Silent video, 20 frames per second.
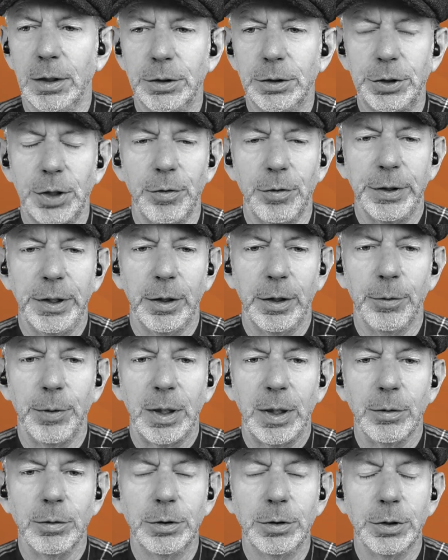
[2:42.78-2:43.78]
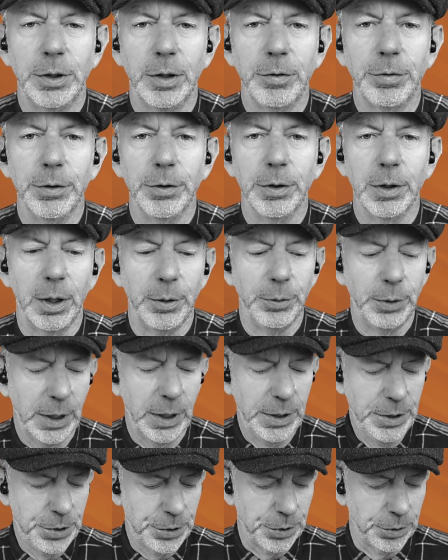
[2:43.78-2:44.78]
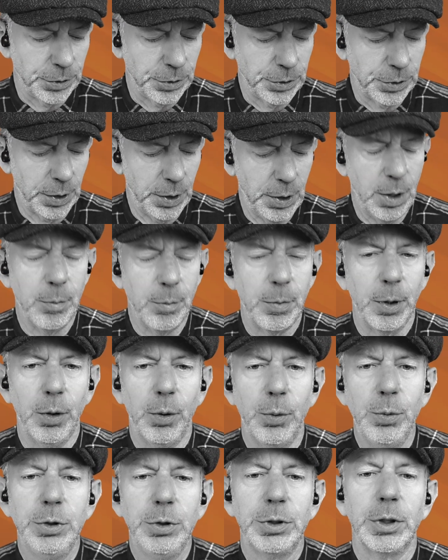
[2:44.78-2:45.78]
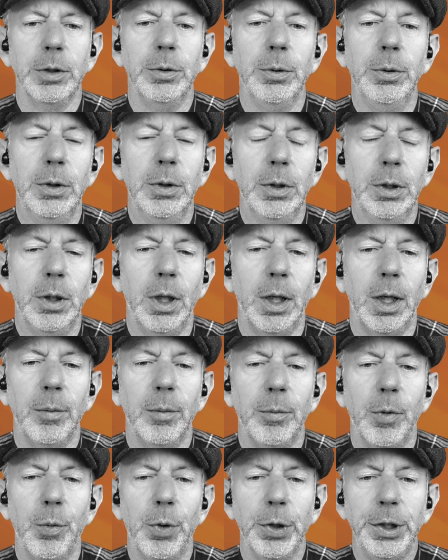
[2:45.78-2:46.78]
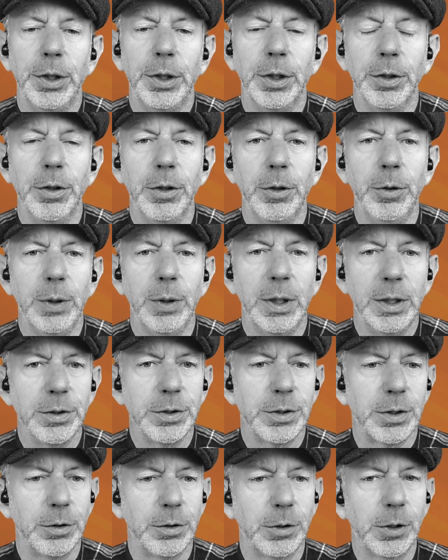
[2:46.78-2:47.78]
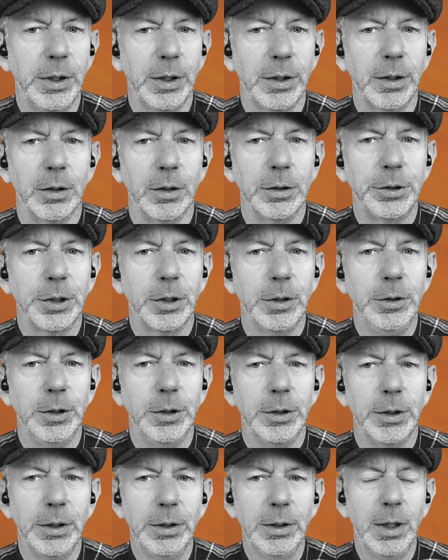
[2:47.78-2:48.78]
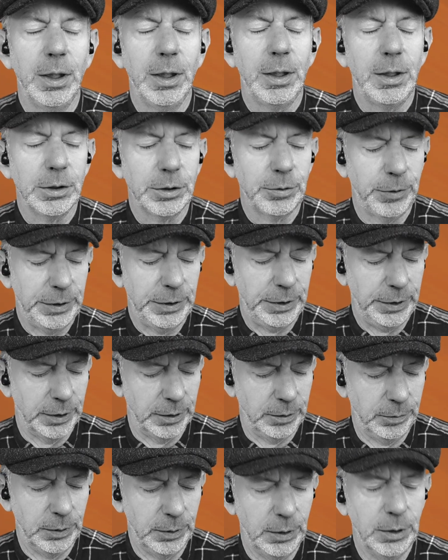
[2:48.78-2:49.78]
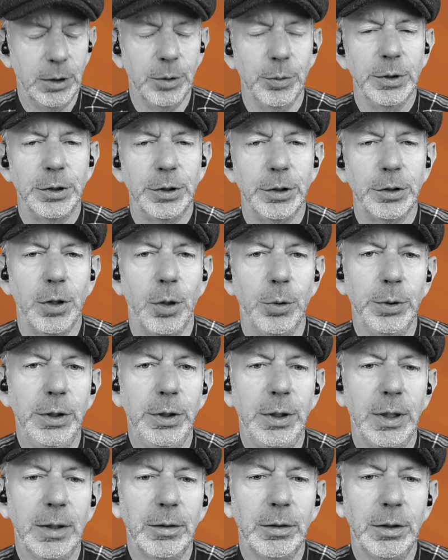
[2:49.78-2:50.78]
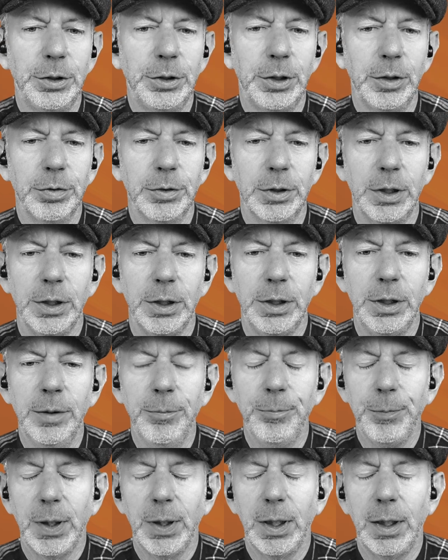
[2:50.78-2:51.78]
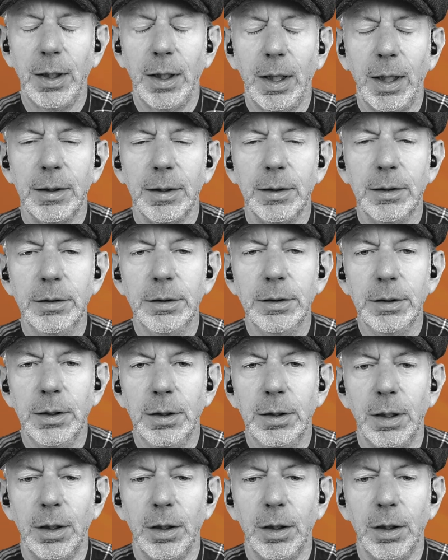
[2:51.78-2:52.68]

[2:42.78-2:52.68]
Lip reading: shoving it around to different locations. But also what you can do is the trick that I showed you in the last video, which is holding down the shift key and